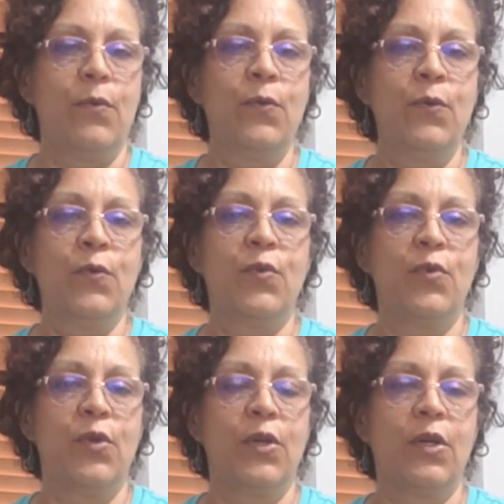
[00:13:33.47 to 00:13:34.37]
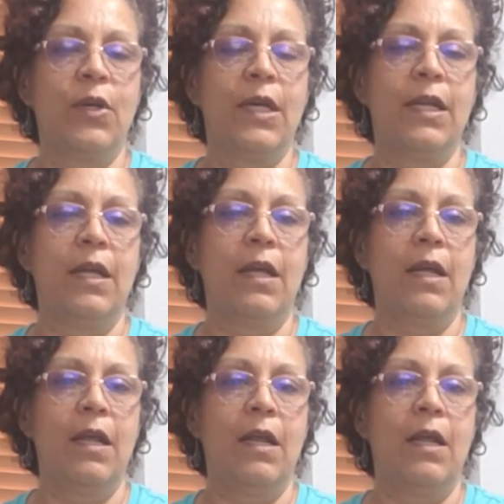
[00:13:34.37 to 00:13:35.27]
Whew,
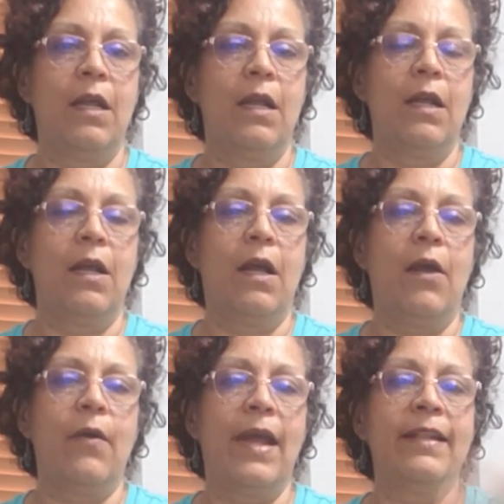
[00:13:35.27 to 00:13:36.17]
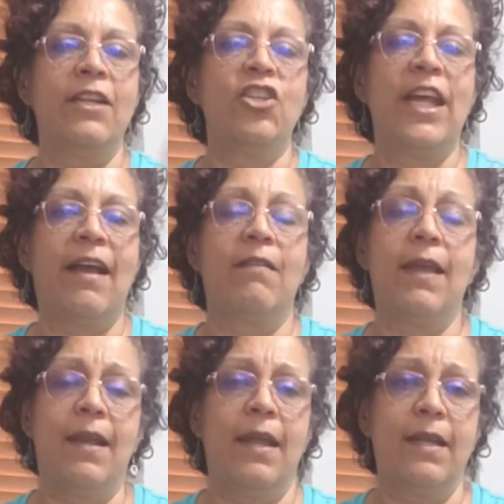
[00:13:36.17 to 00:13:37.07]
good. All right, and then shake out
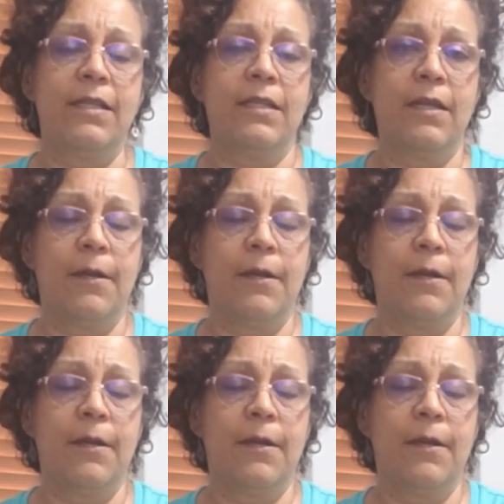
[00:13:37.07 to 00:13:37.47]
that hand.